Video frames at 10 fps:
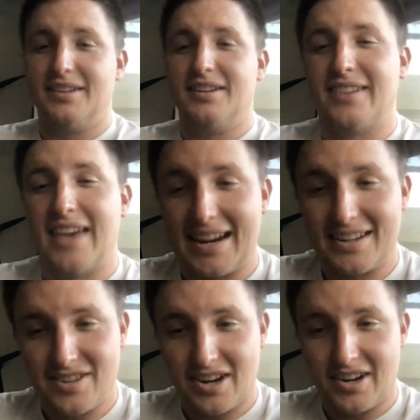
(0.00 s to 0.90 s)
tech
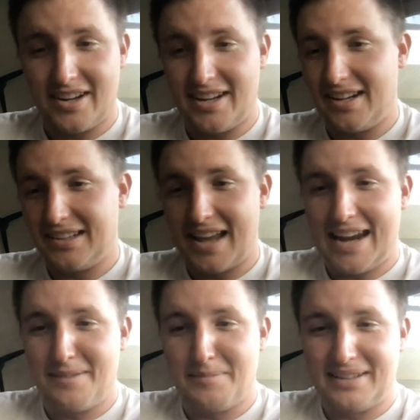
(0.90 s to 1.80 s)
journey and
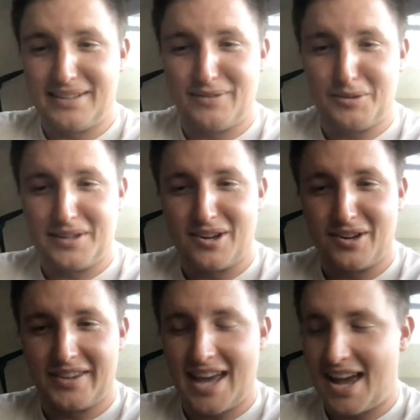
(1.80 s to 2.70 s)
enlightenment, if you would
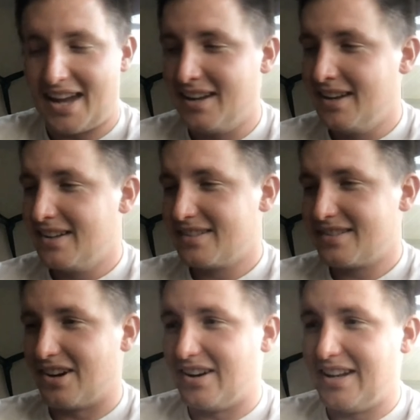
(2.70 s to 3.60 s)
call it that,
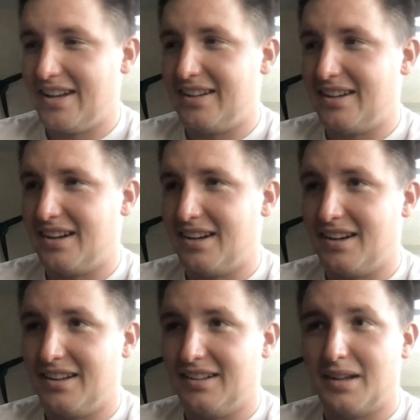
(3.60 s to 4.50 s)
started
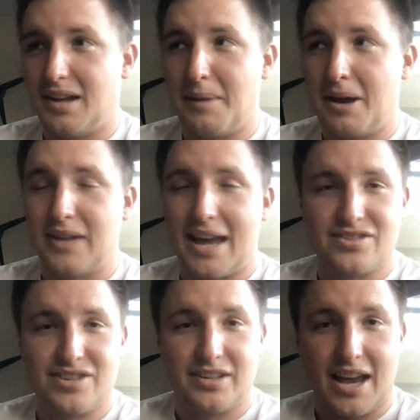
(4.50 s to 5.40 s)
about
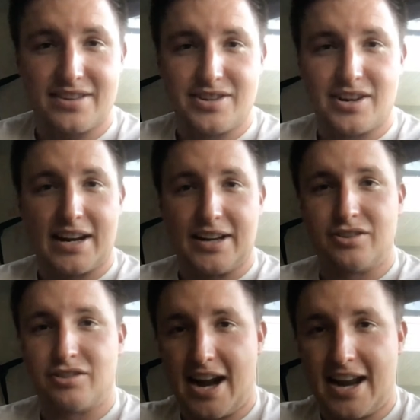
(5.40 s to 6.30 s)
last year. Last year, I got a
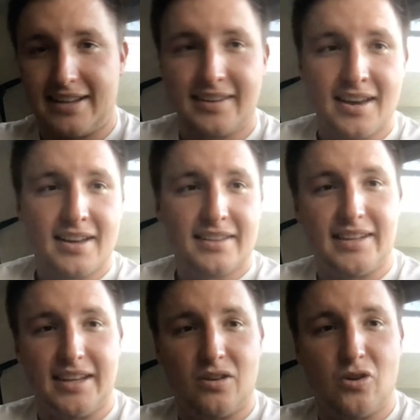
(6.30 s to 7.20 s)
grant to
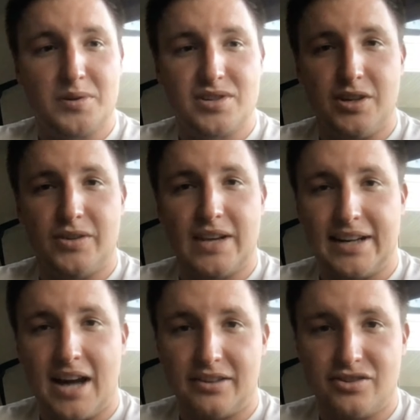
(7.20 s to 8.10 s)
get a whole bunch of new
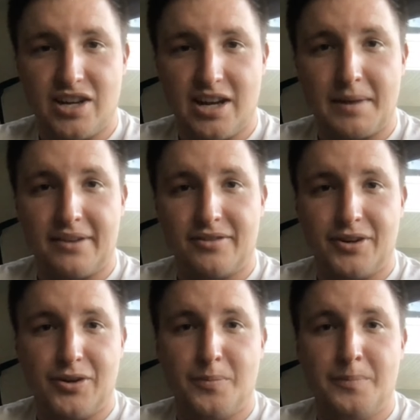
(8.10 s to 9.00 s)
technology in my
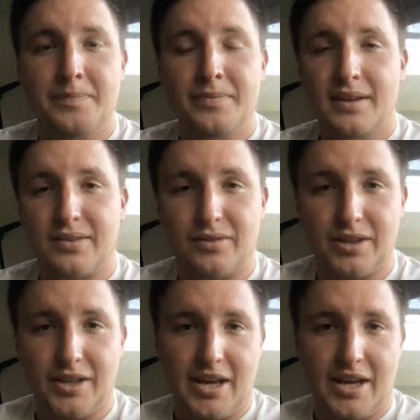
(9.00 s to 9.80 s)
room to really